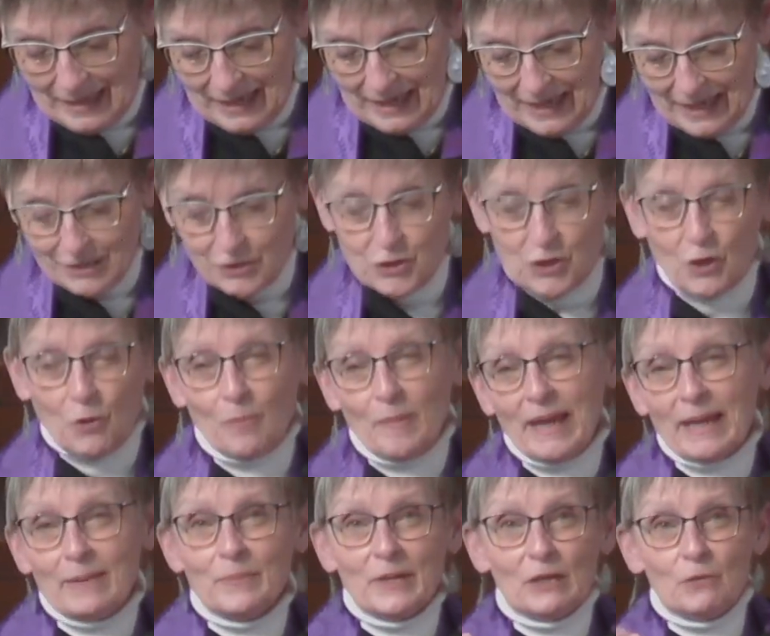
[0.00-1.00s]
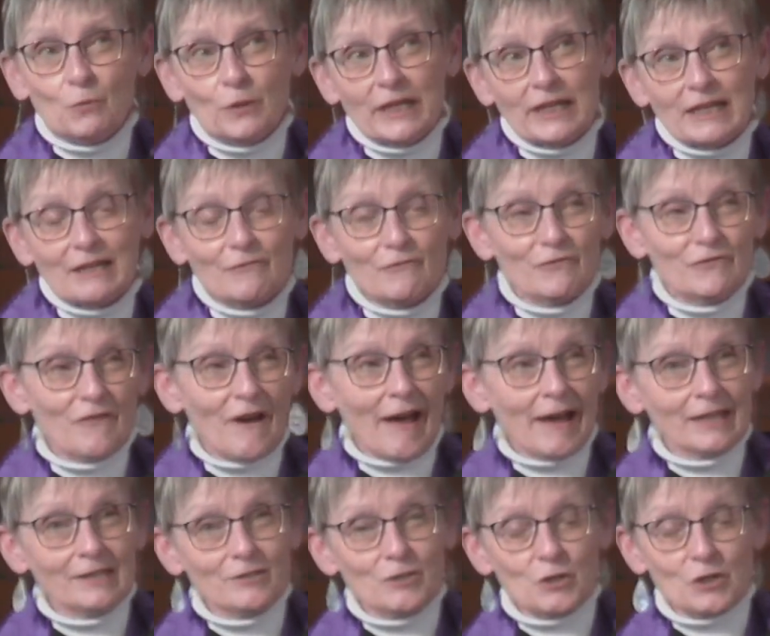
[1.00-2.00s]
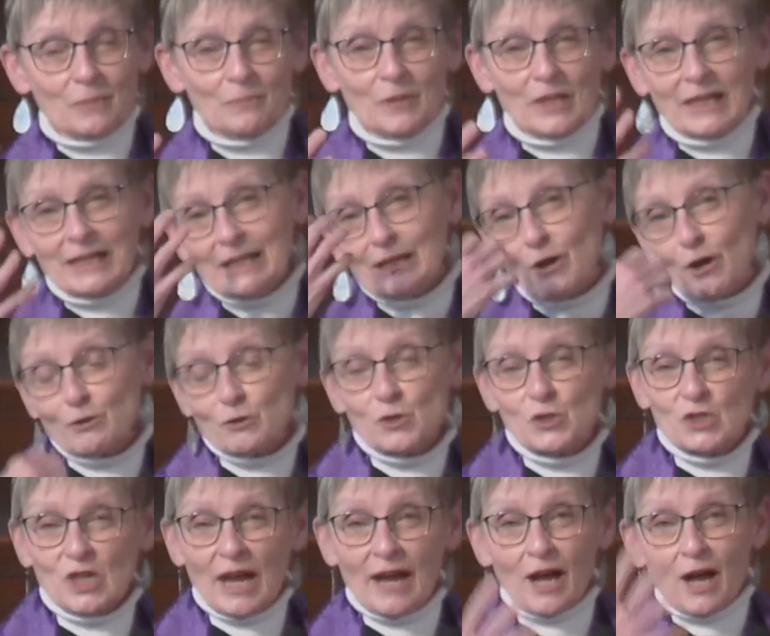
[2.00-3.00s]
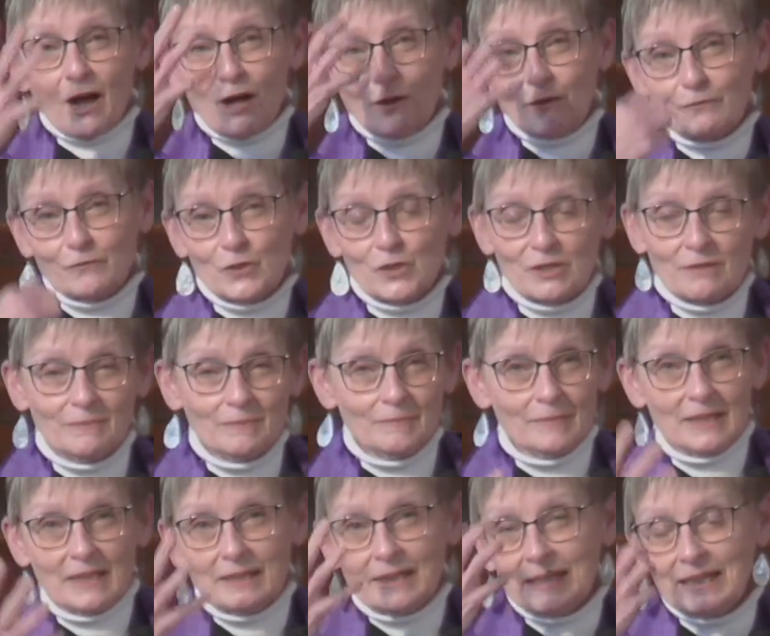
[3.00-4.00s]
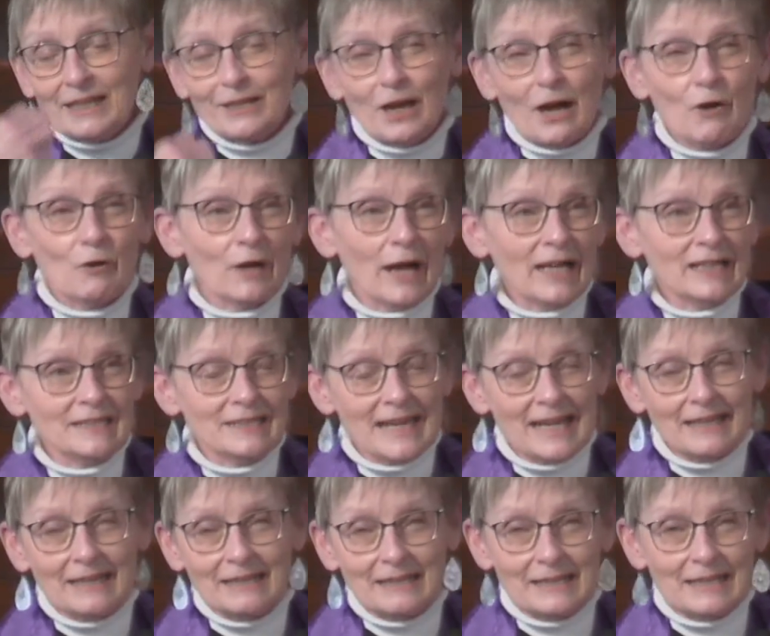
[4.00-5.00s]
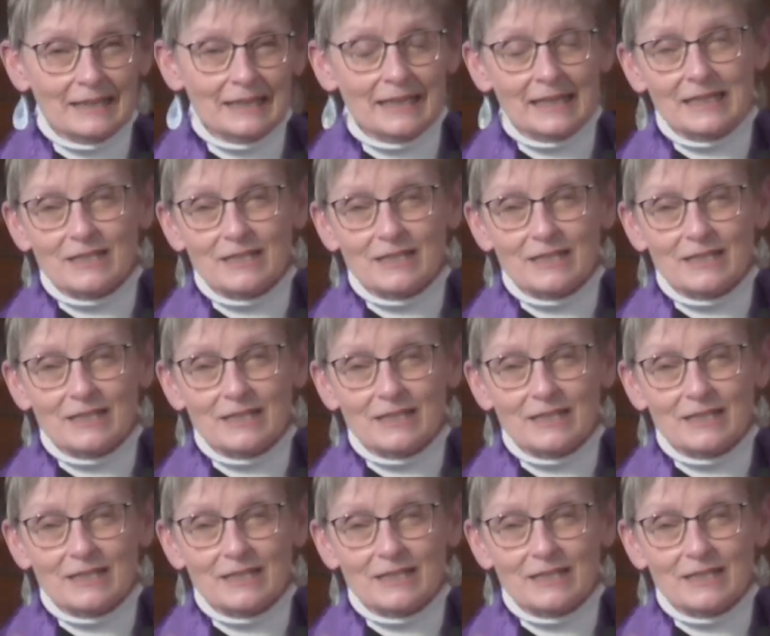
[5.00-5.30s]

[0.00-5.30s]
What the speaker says: And so maybe we can find something in ourselves, in our identity.